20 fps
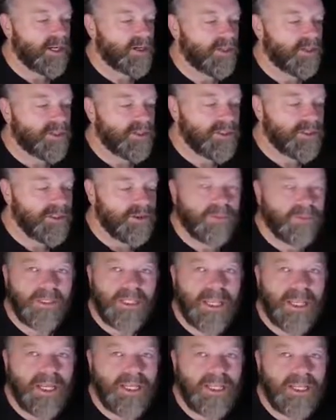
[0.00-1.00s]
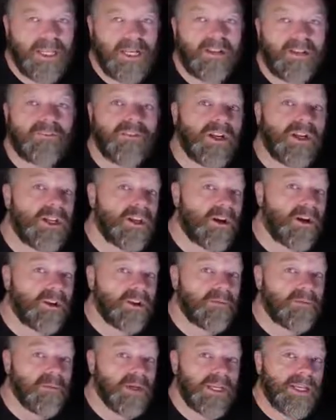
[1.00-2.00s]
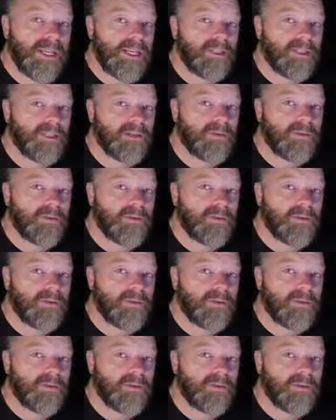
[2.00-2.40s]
I could duplicate that if I know that my next